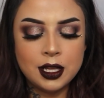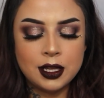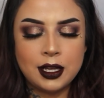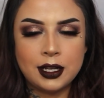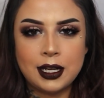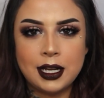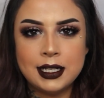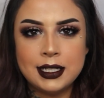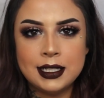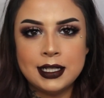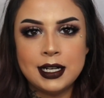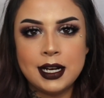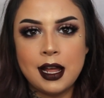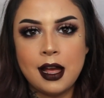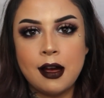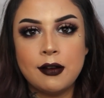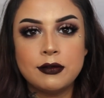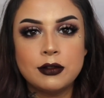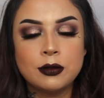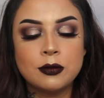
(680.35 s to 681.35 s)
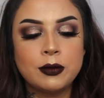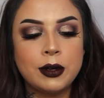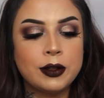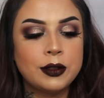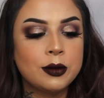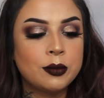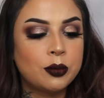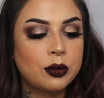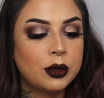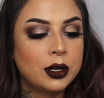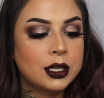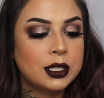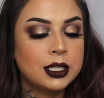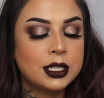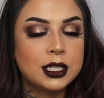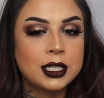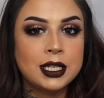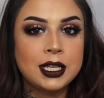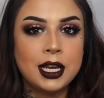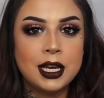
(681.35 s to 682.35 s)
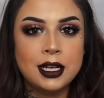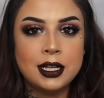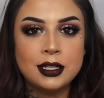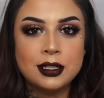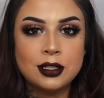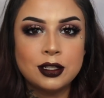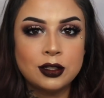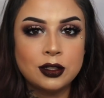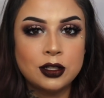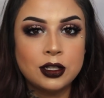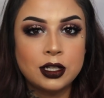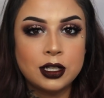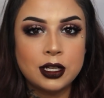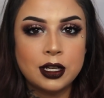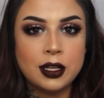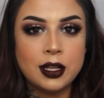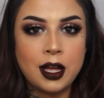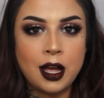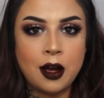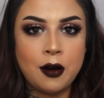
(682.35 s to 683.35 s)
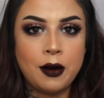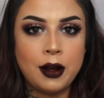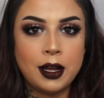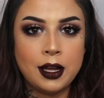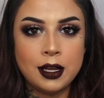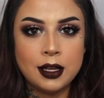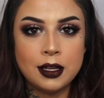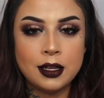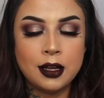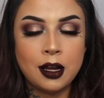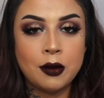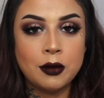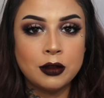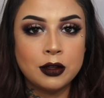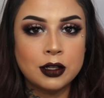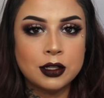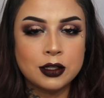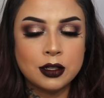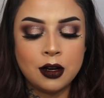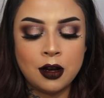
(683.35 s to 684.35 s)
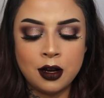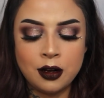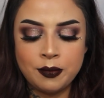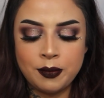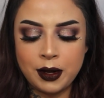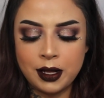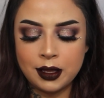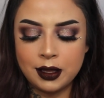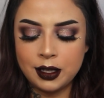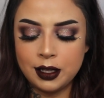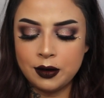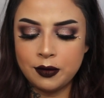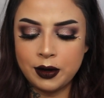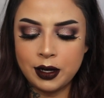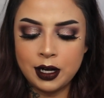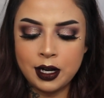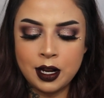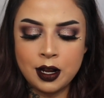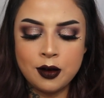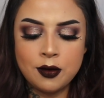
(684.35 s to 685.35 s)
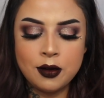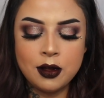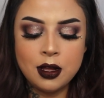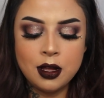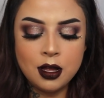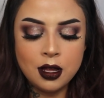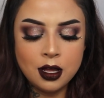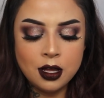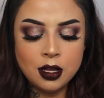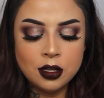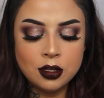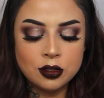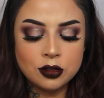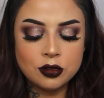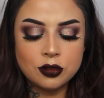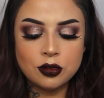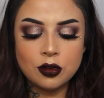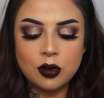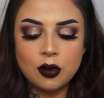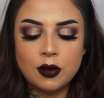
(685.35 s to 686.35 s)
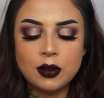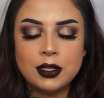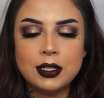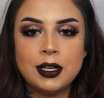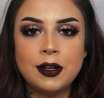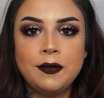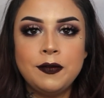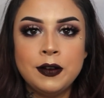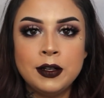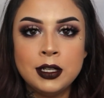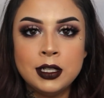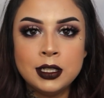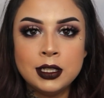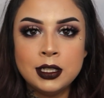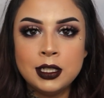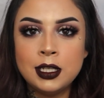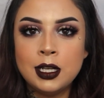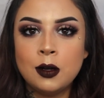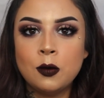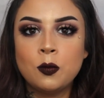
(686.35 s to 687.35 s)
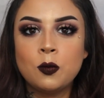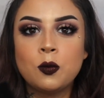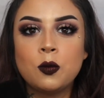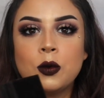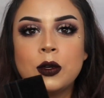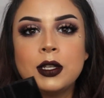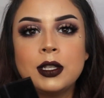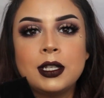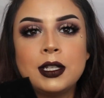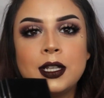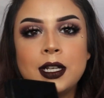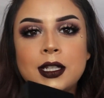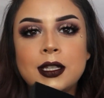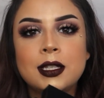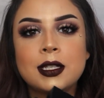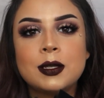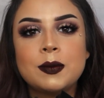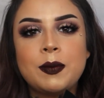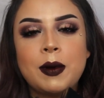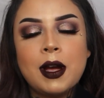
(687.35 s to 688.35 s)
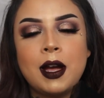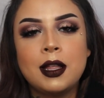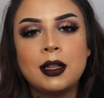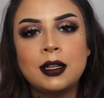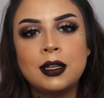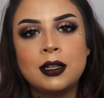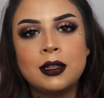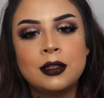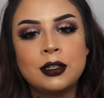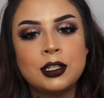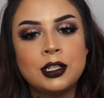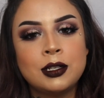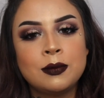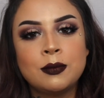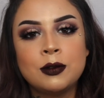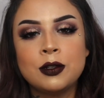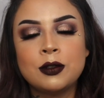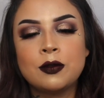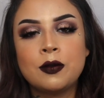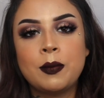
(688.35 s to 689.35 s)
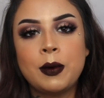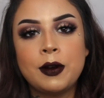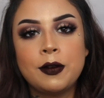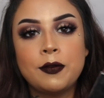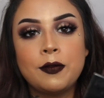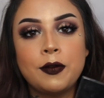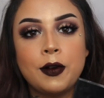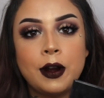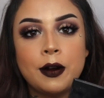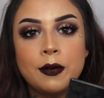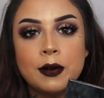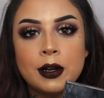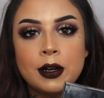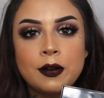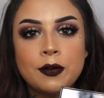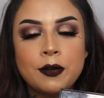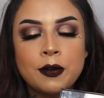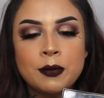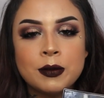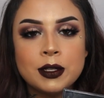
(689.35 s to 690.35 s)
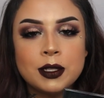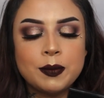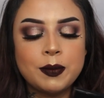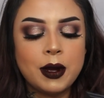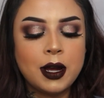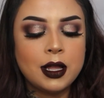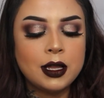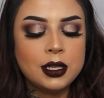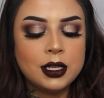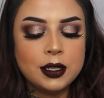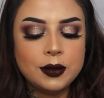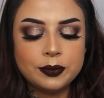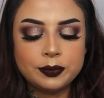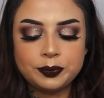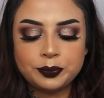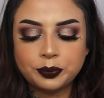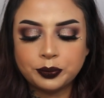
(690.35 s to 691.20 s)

Like I didn't have to wet the brush to get it to look how it looks on my lid right now. So definitely I really like this palette. The shimmers were my favorite from this palette.